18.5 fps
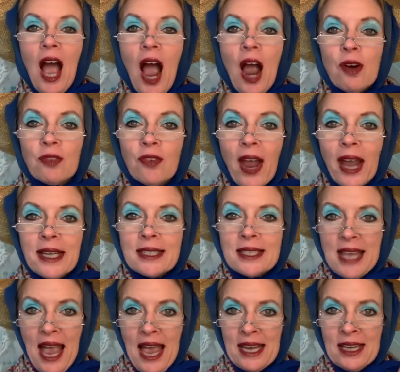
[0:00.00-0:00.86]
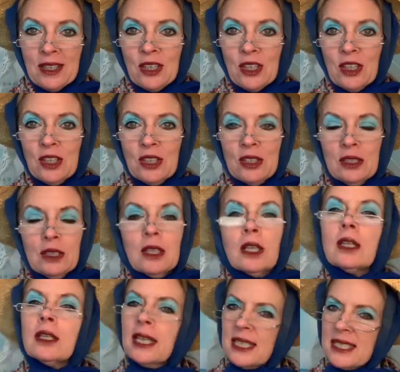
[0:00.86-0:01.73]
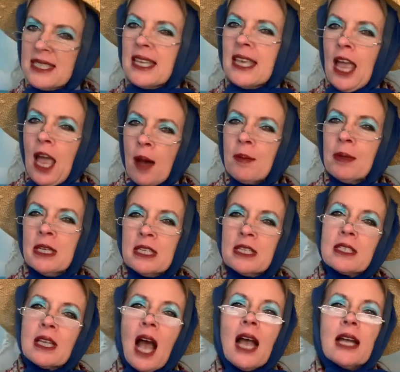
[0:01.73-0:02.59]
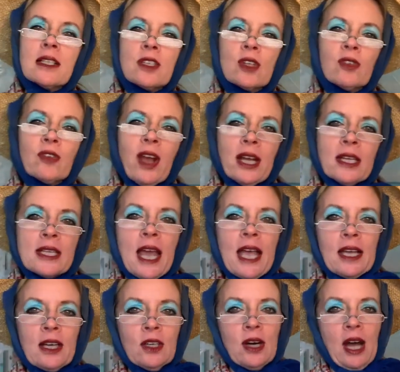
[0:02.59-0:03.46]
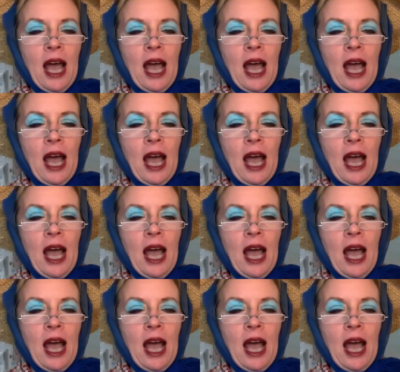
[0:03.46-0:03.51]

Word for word: A rectangle. Let's see how many sides a rectangle